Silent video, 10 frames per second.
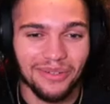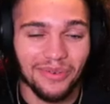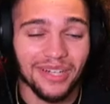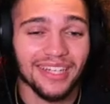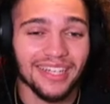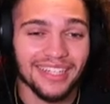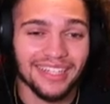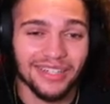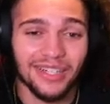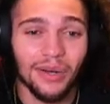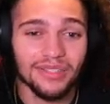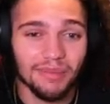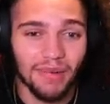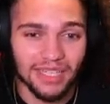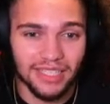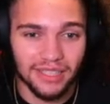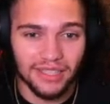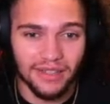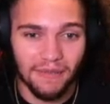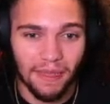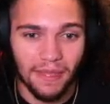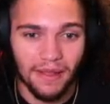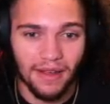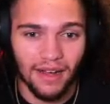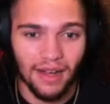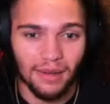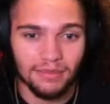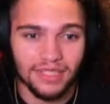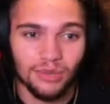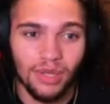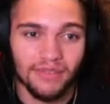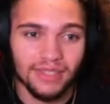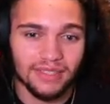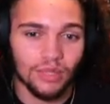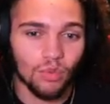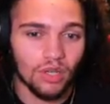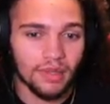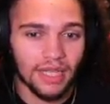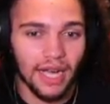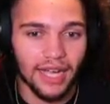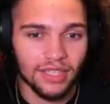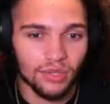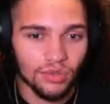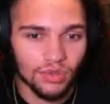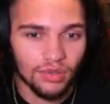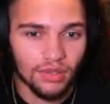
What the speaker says: they're gonna go into muck here. T-waving this thing would have been kind of cool.